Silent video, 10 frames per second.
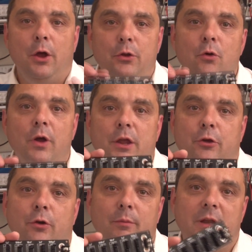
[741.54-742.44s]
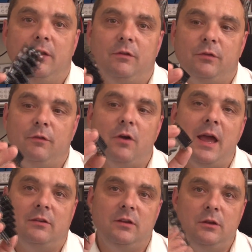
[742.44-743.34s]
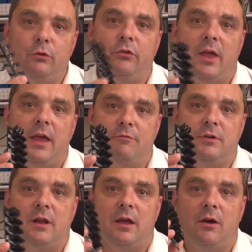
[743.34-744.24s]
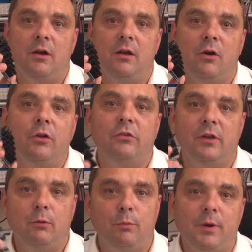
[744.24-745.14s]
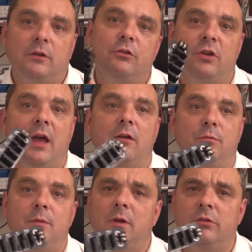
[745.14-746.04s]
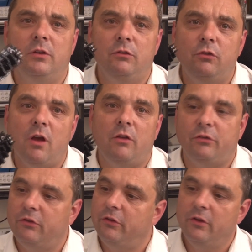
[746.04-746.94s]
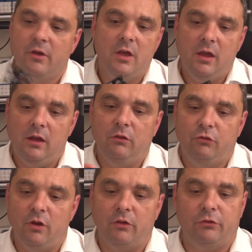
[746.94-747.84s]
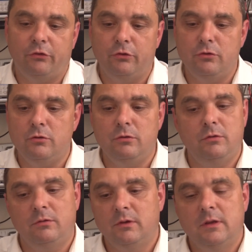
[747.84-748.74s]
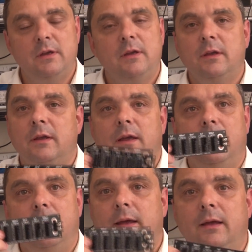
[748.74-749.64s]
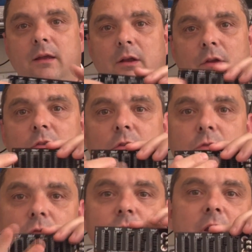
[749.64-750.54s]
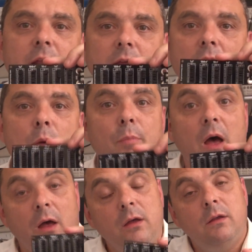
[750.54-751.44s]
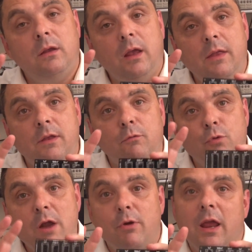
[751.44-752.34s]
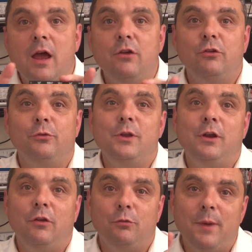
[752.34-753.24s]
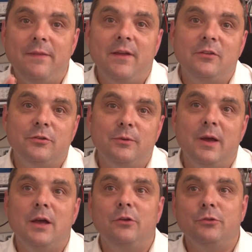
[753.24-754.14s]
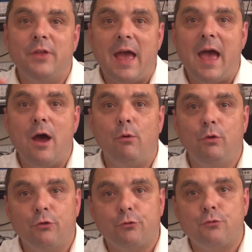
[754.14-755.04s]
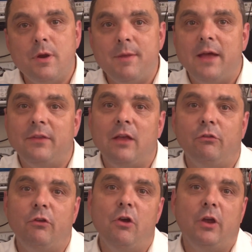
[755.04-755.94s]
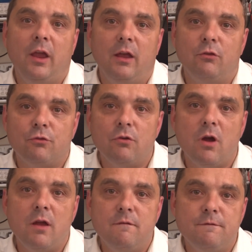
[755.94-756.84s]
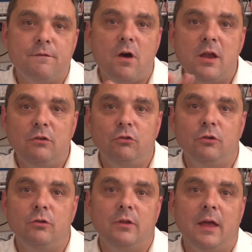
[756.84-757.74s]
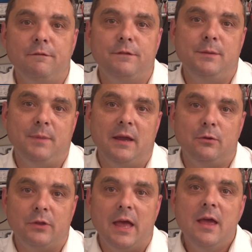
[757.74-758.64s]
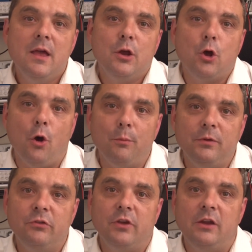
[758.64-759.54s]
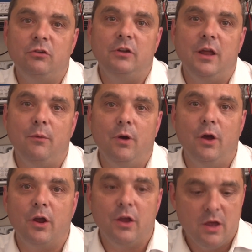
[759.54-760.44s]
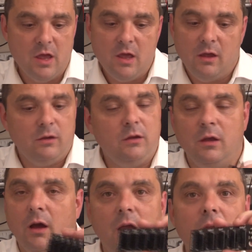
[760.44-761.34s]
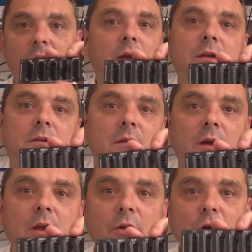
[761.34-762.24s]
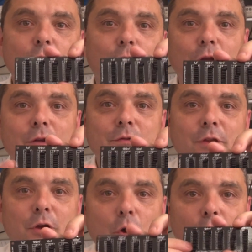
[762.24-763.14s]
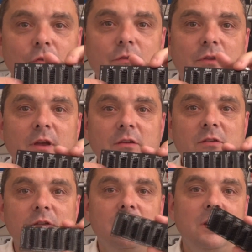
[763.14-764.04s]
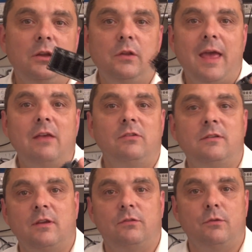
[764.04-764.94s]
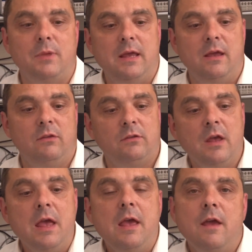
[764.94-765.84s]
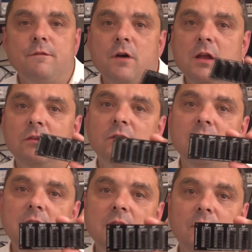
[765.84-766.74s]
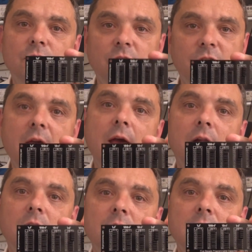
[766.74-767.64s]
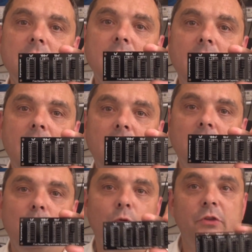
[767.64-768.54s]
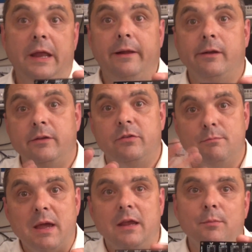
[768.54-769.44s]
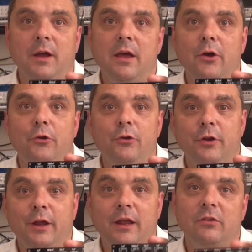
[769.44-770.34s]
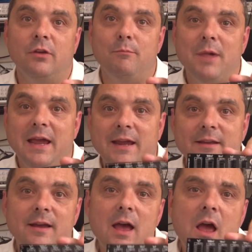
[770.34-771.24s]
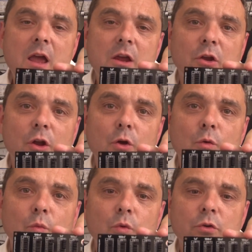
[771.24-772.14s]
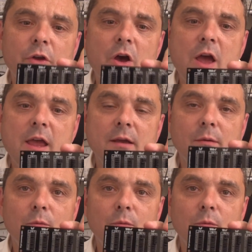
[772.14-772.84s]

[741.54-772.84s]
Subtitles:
annoy you. I mean, if I had to use that every day, honestly, it will bug the shit out of me, because it is just too, you know, it's fiddly. But in the rare occasions when you're going to spend that 2 hours or that hour and trim out that circuit and try and fine tune that feedback or that compensation network, I can't argue, you know, for the cost of this. And the acid test for me is, if I'd seen this for sale and I wasn't inclined to make my own and get some made, you know, would I